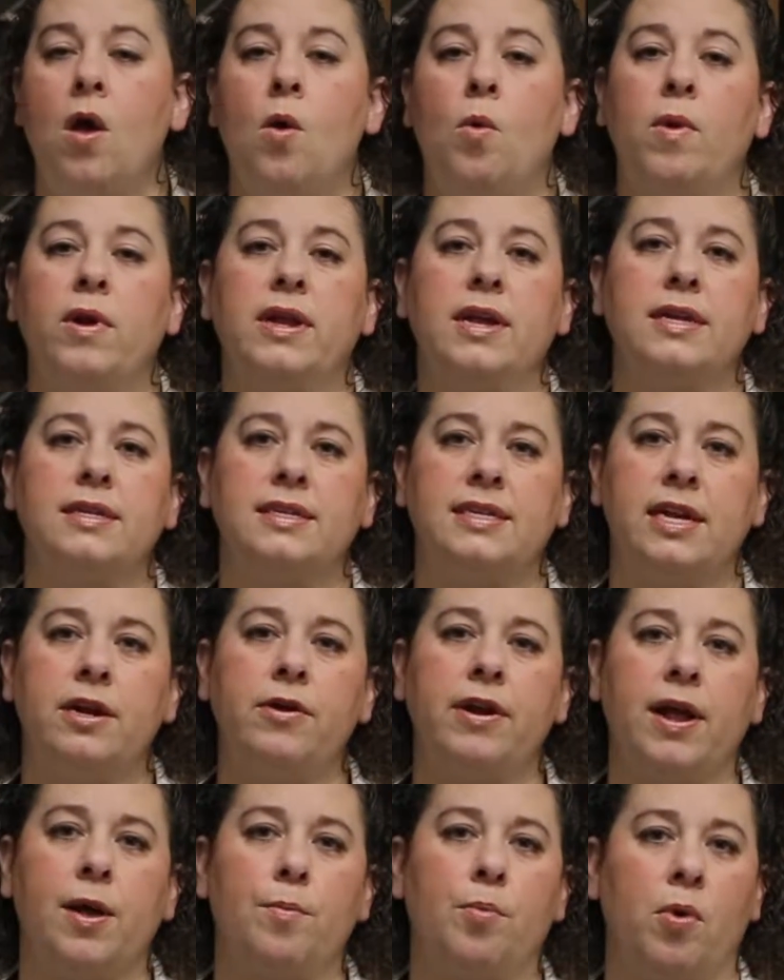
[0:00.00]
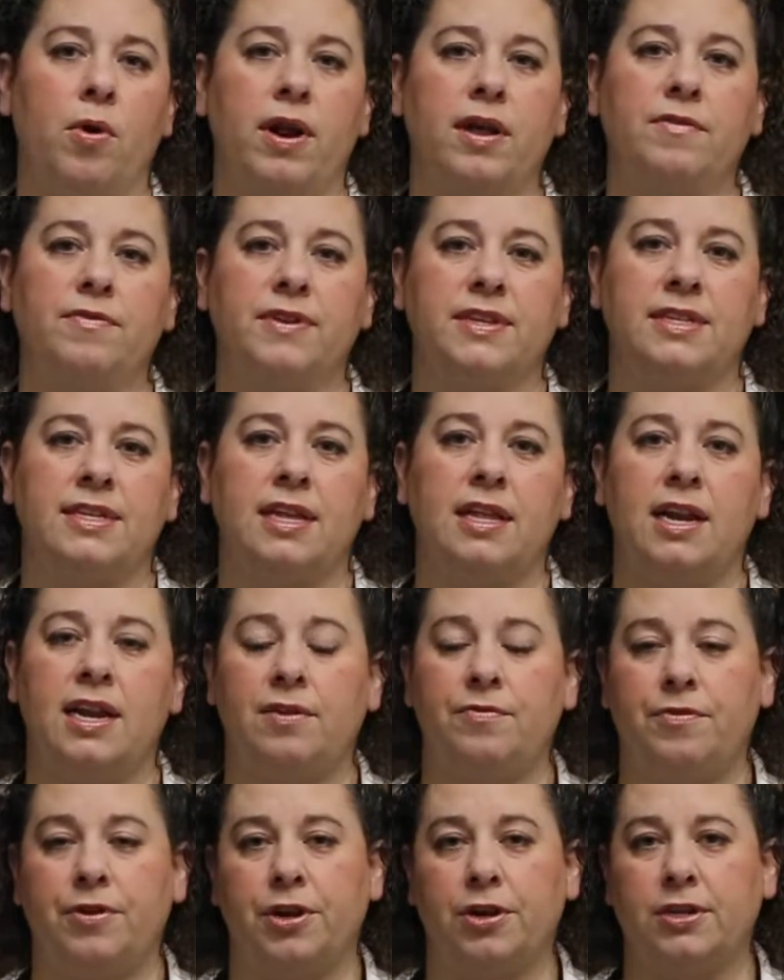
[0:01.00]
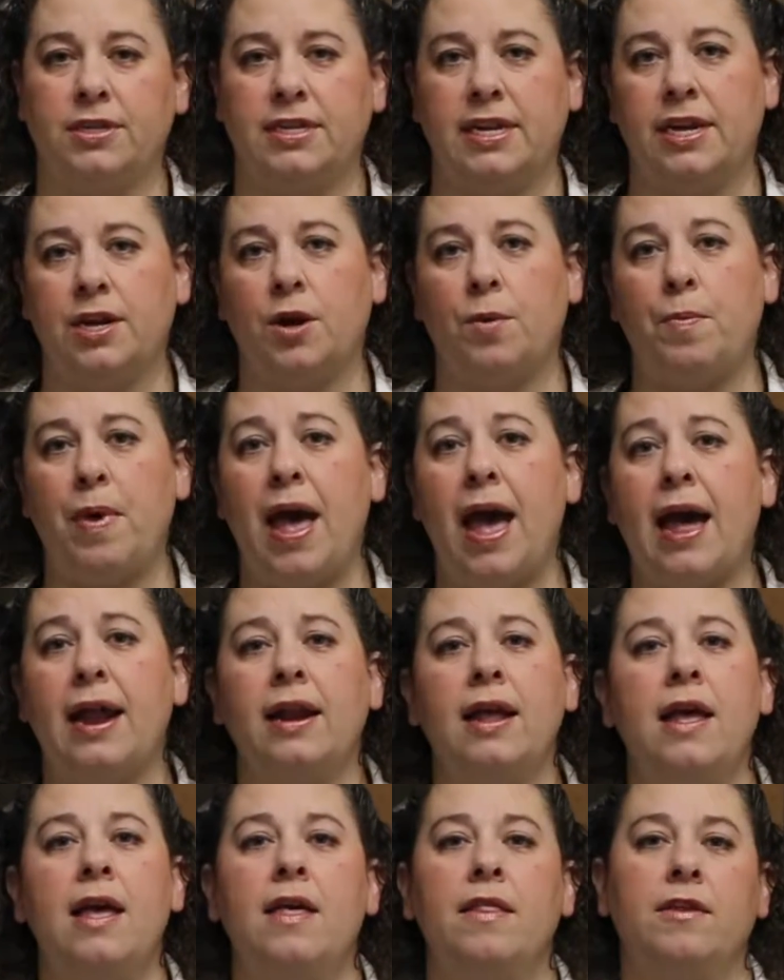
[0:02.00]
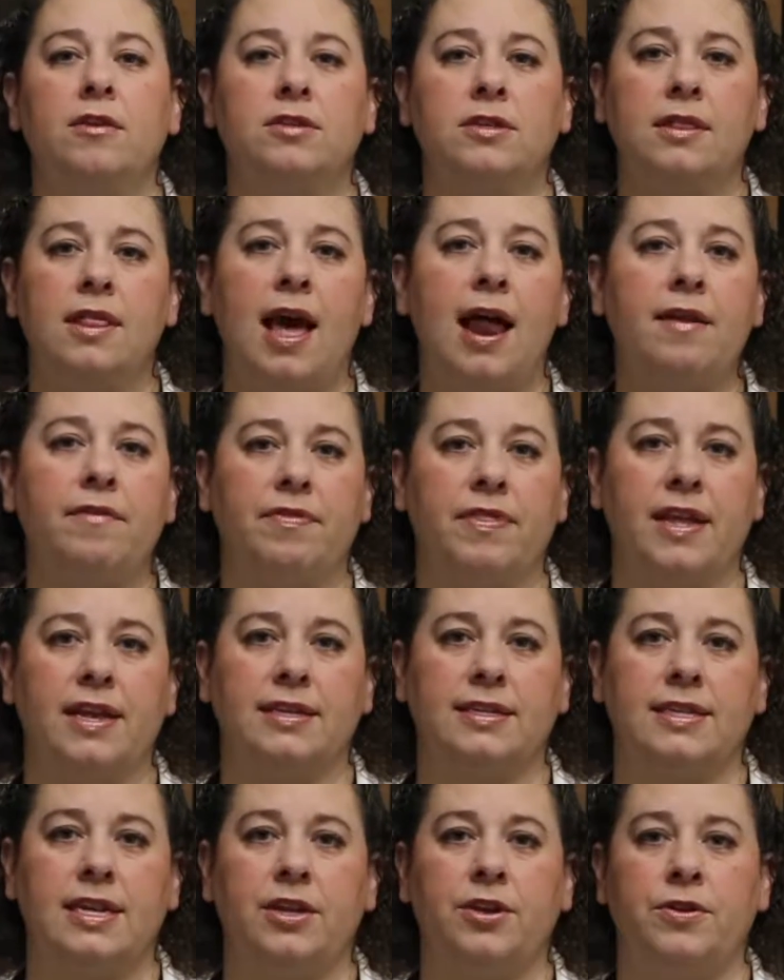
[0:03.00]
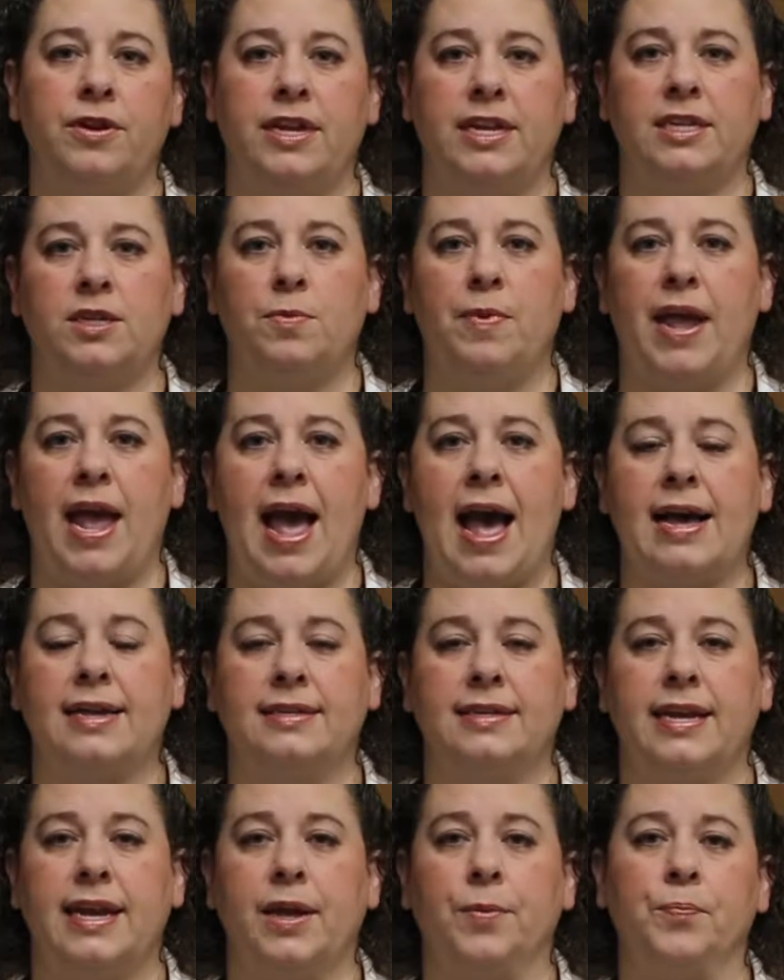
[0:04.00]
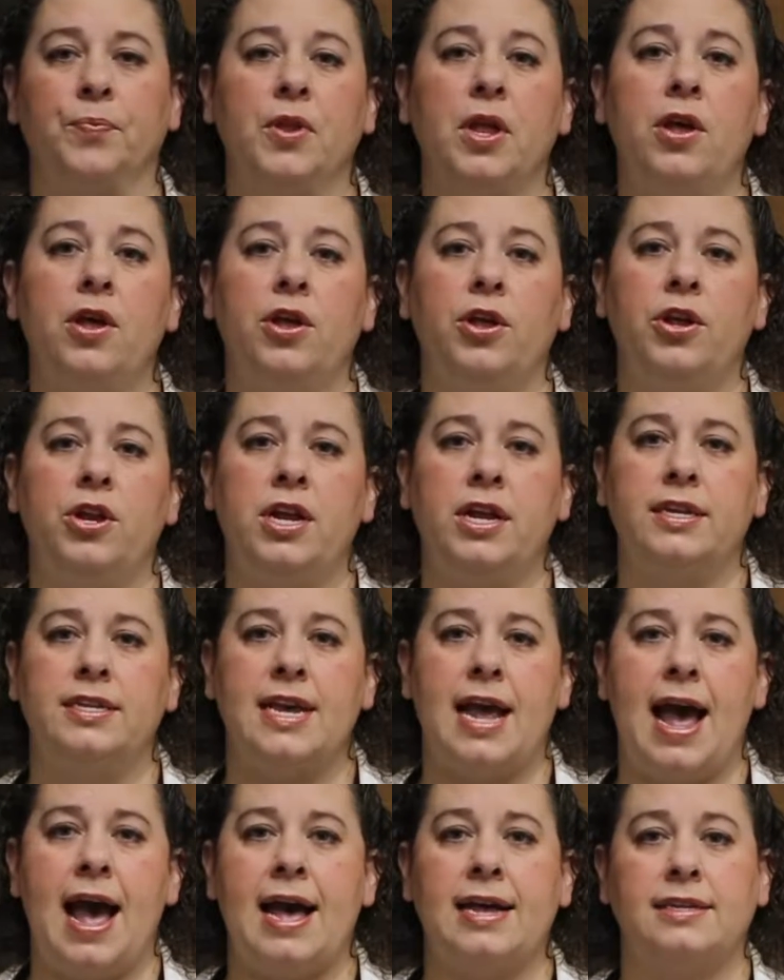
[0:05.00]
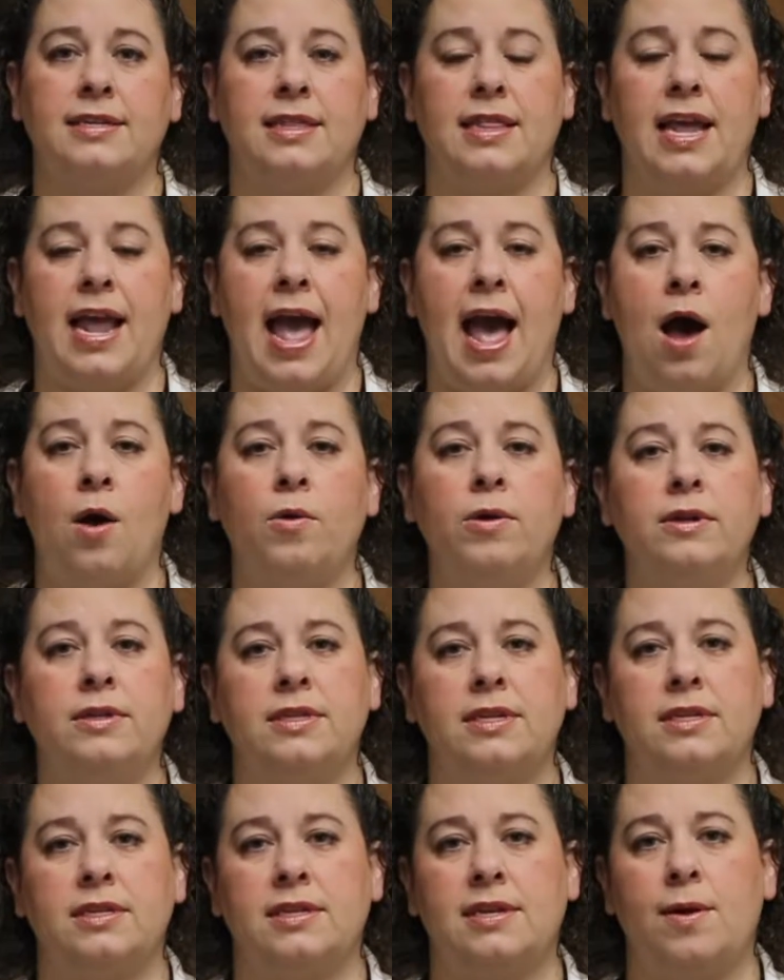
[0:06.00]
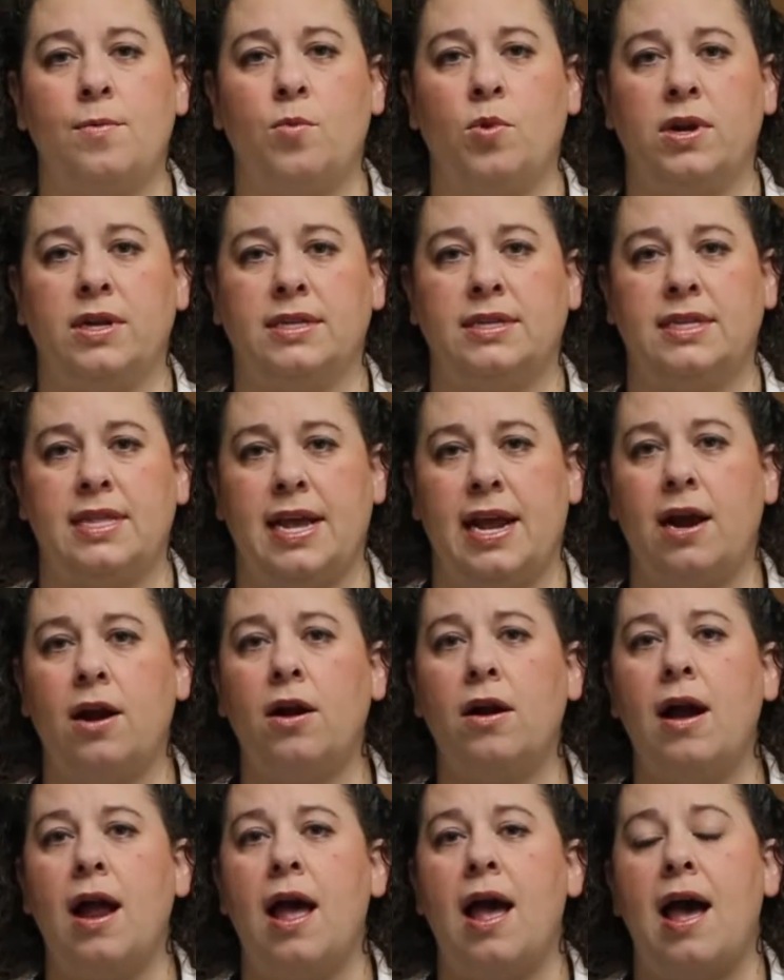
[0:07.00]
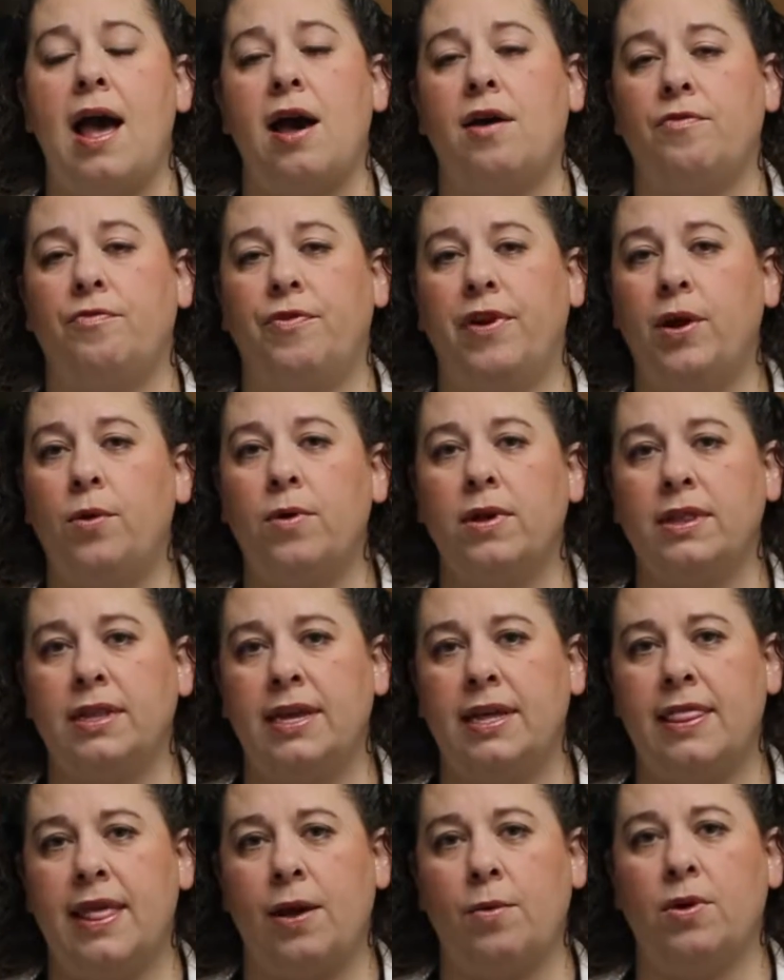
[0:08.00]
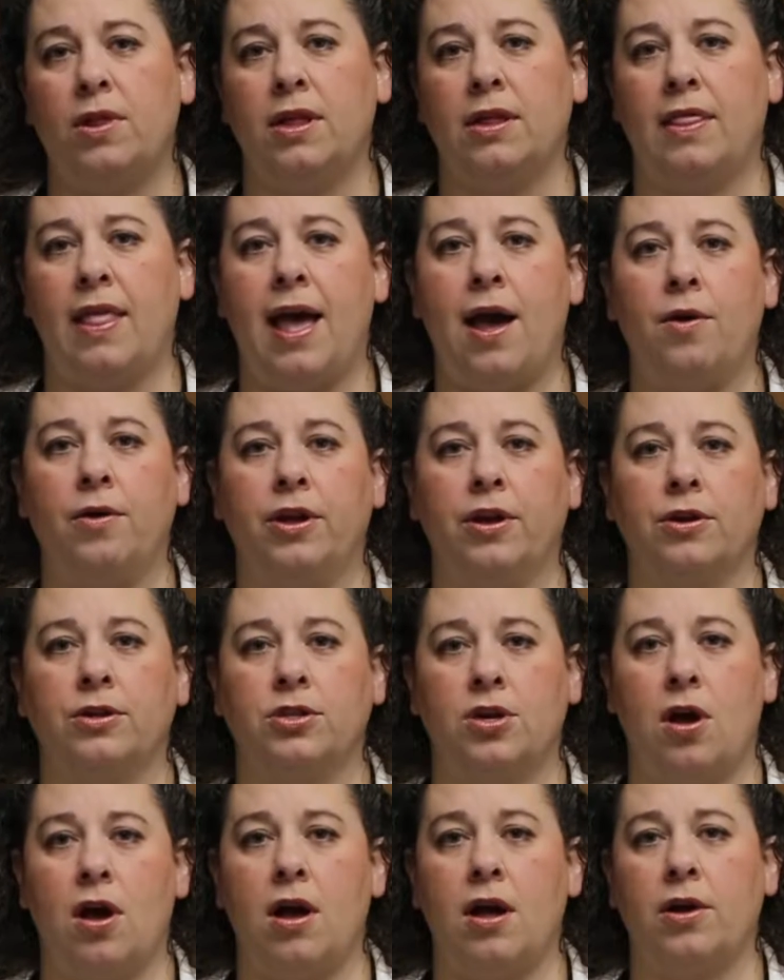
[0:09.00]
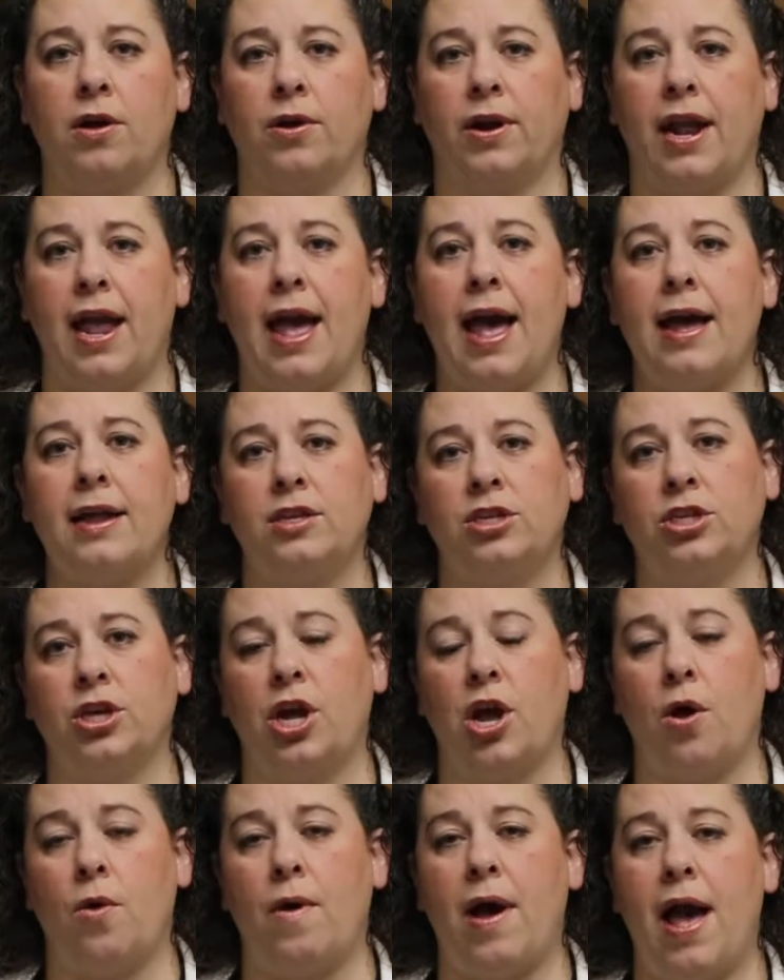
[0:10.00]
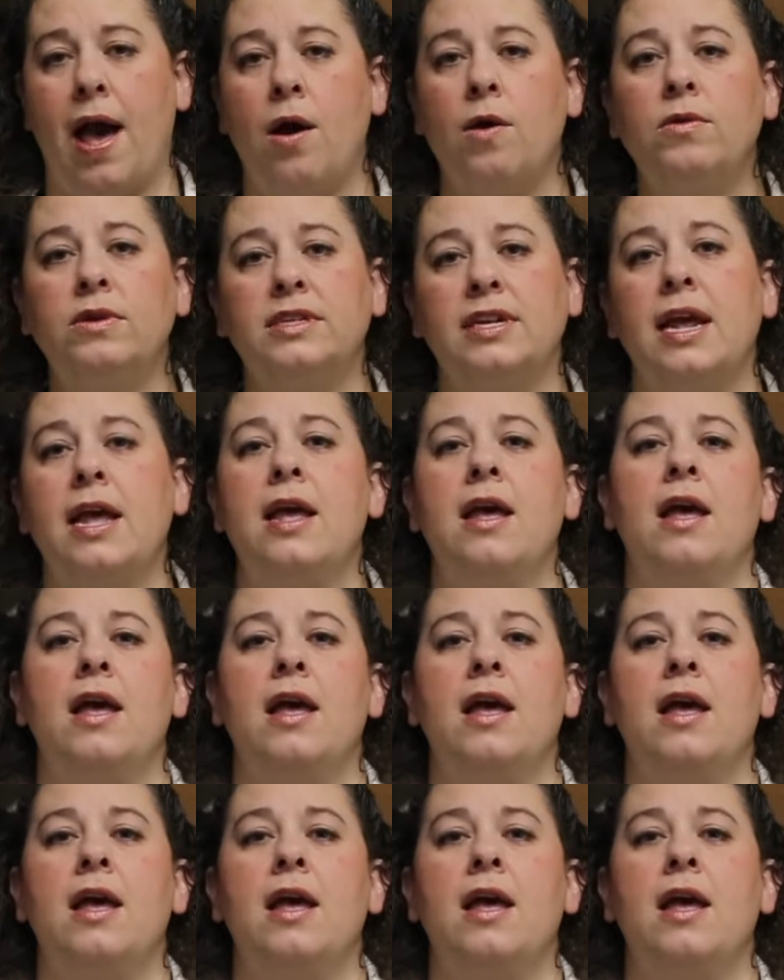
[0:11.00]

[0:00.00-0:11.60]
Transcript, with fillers: When considering a boarding facility for your senior pet, there's a lot of things that you need to be asking. You need to ask the hours that someone is there, how frequently they will allow your dog or cat to go out,